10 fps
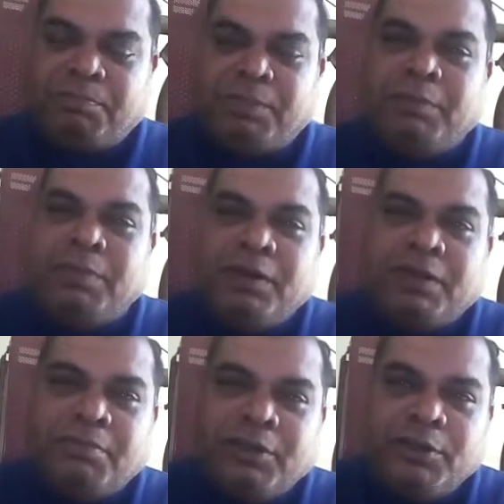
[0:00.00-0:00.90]
People
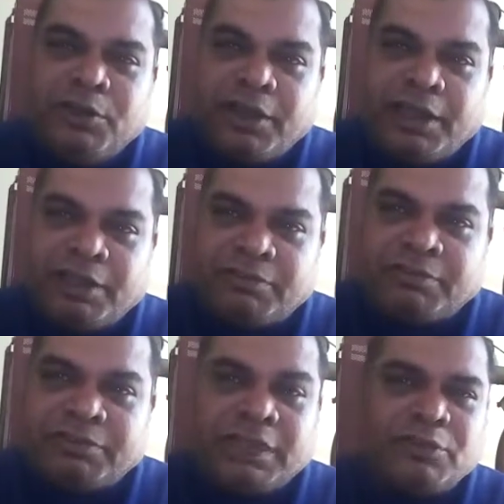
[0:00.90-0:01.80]
coming in your
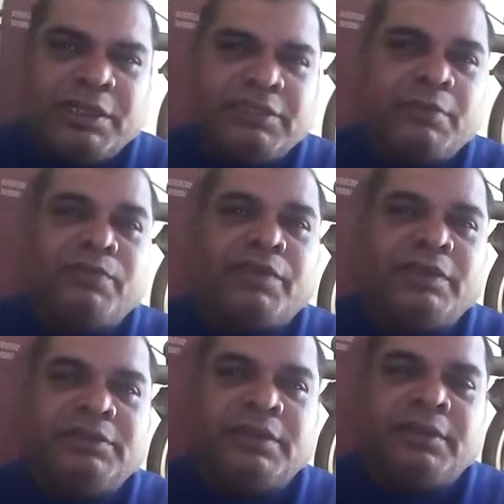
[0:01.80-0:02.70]
lives. That's why some
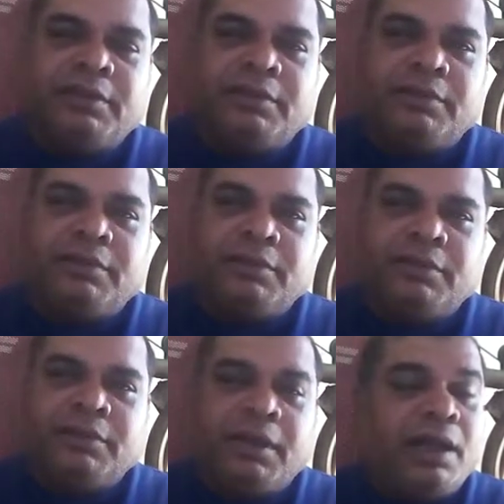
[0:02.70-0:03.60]
friends say,
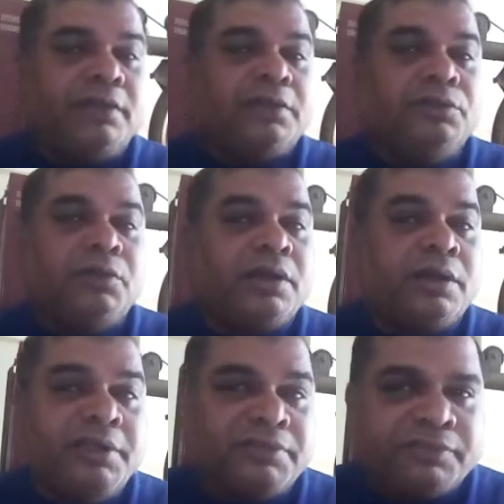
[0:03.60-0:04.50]
Arthur, you are a
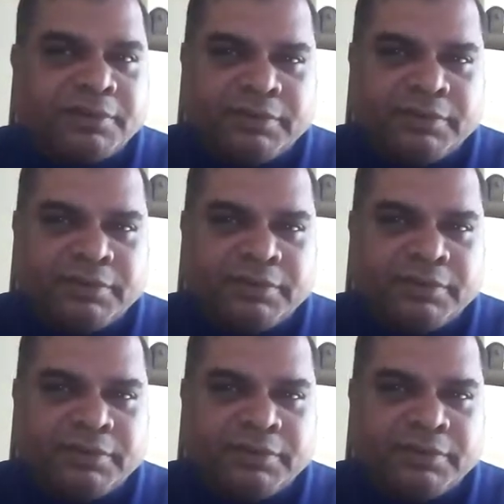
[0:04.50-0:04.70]
gift.